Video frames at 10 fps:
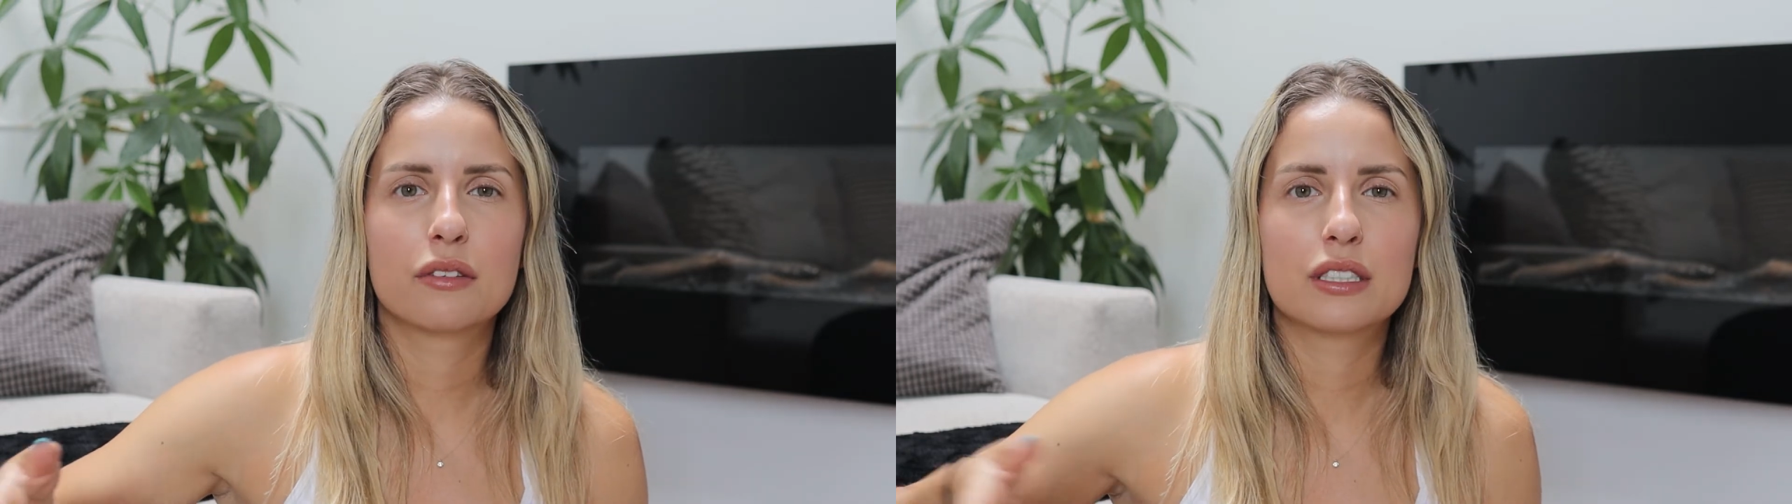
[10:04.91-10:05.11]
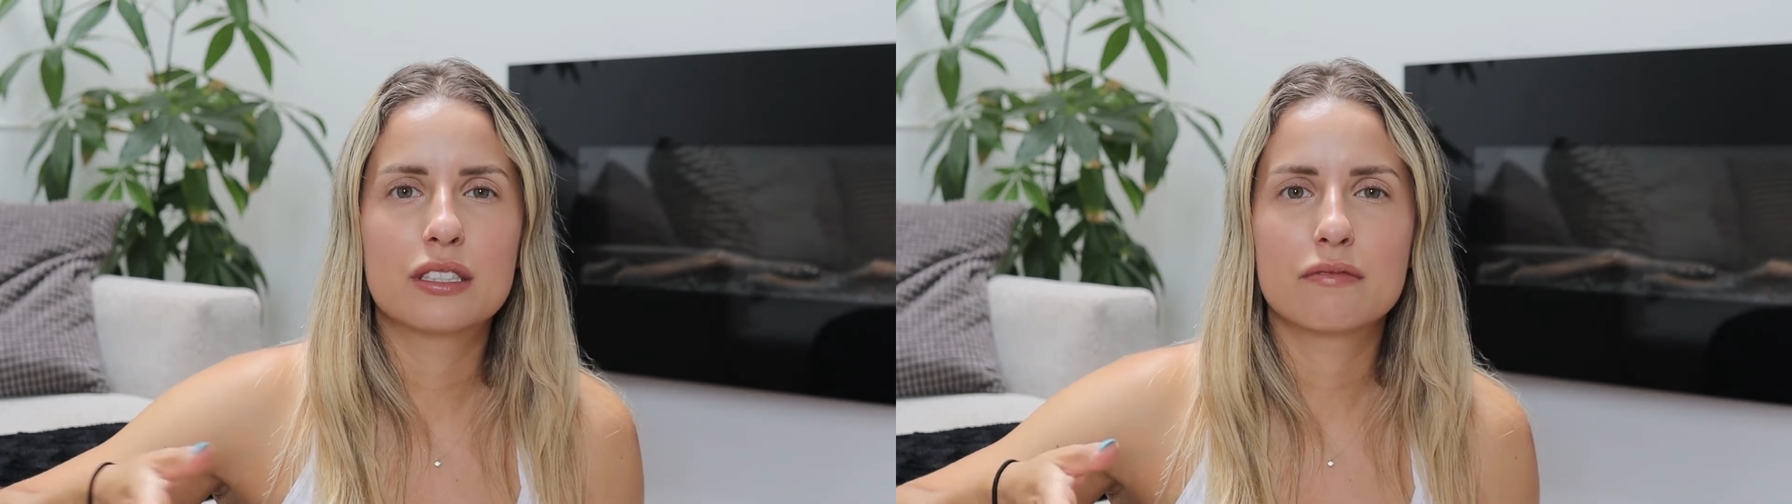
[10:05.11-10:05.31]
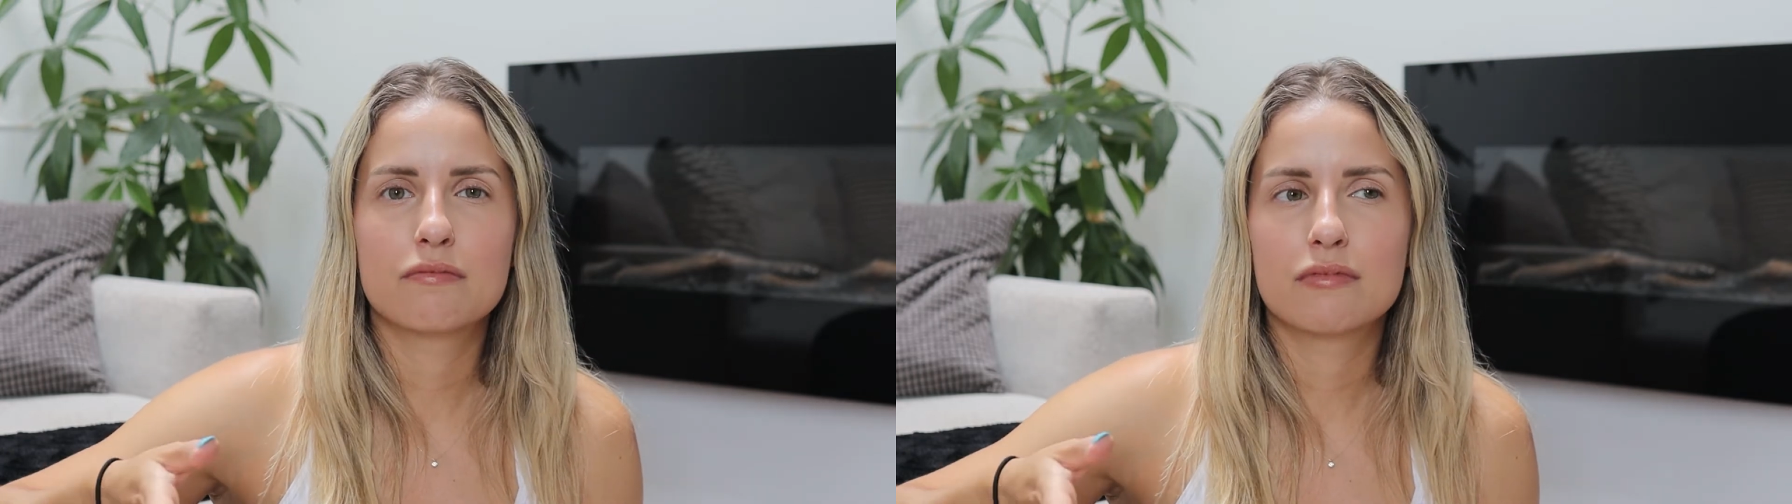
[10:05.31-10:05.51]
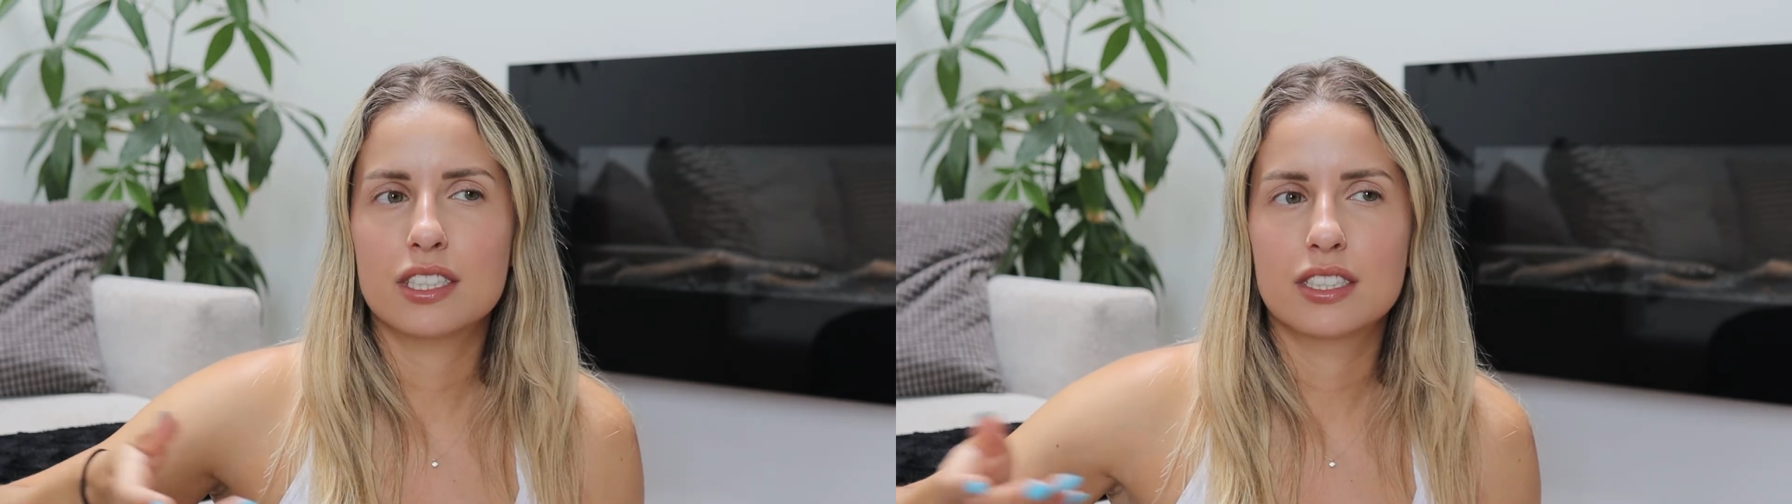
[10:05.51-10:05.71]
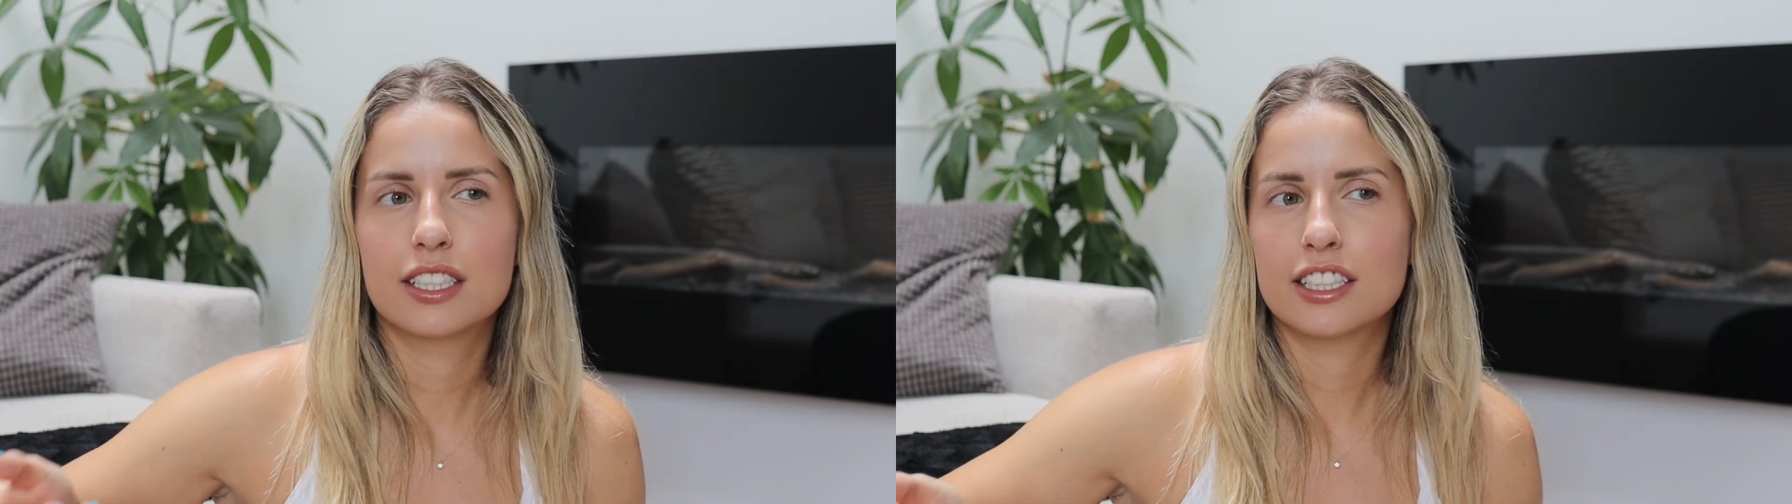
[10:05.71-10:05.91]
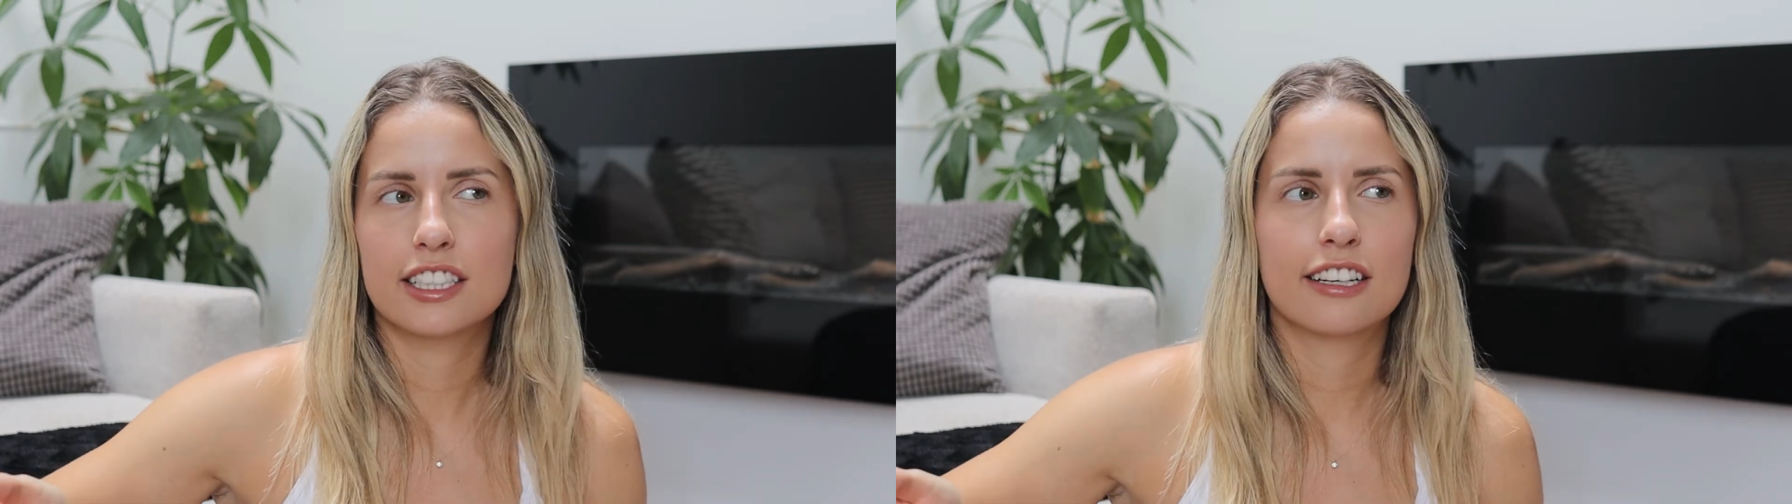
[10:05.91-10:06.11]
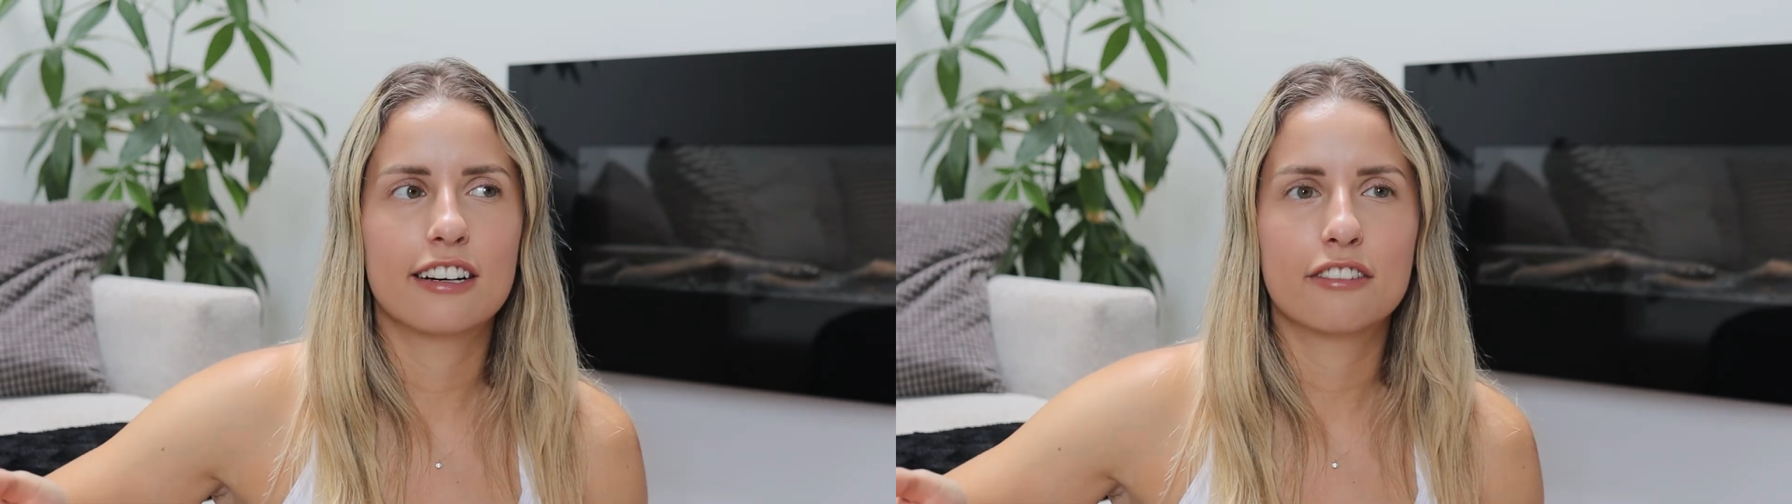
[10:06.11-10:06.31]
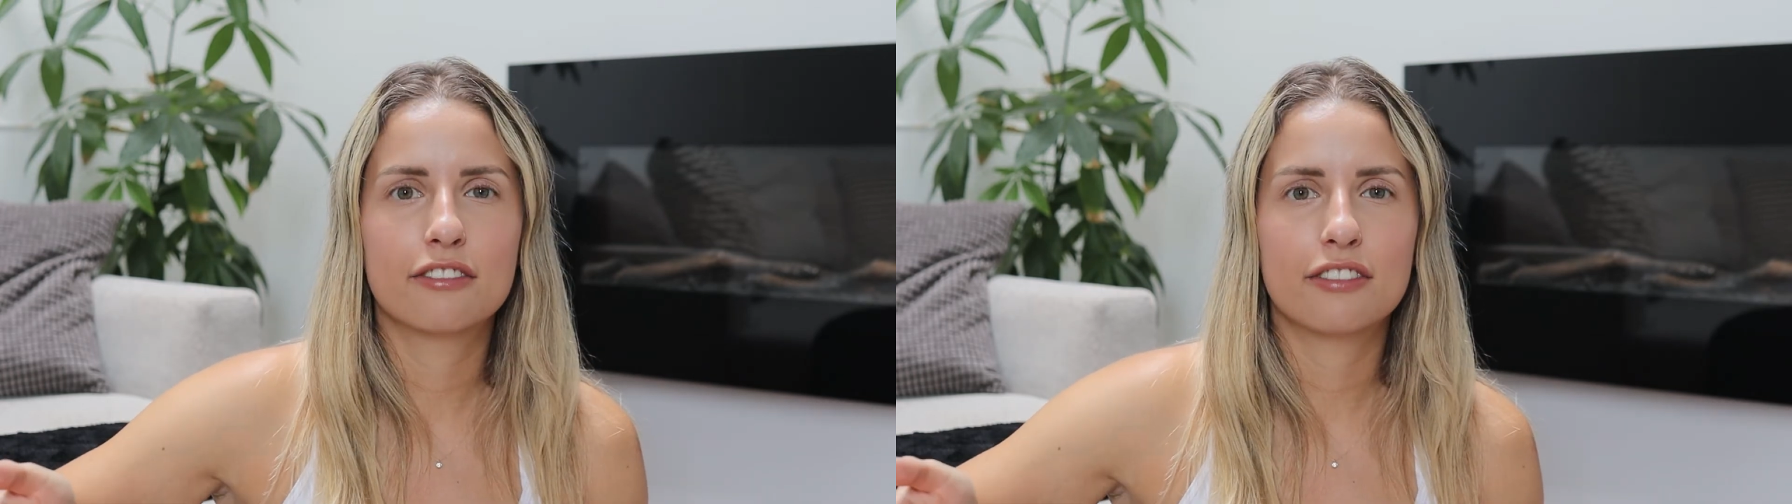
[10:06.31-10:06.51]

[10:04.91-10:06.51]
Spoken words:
was just good enough.